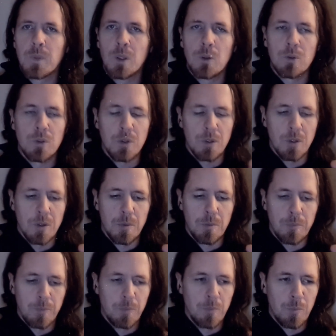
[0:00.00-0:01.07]
used to
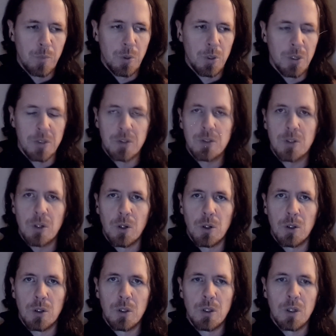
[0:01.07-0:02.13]
put a
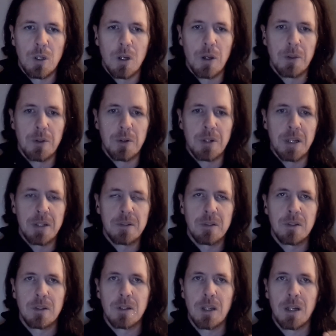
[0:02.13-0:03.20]
skull on their desk,
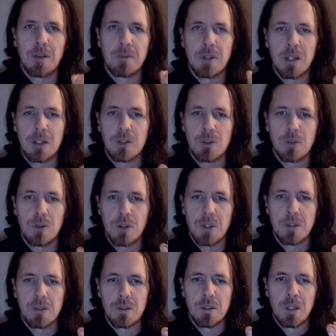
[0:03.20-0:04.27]
kind of takes you to
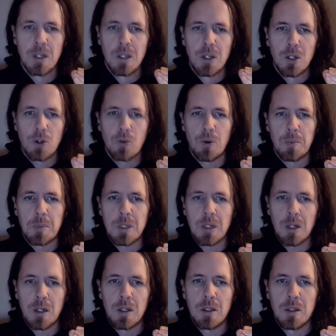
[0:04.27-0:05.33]
this
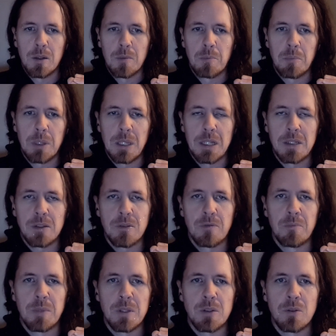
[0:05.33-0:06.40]
cryptic place of
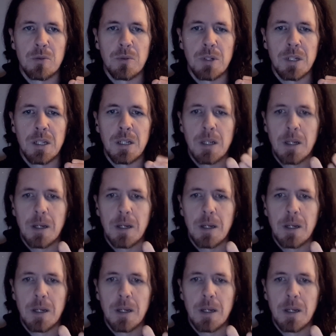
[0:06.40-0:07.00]
mystery,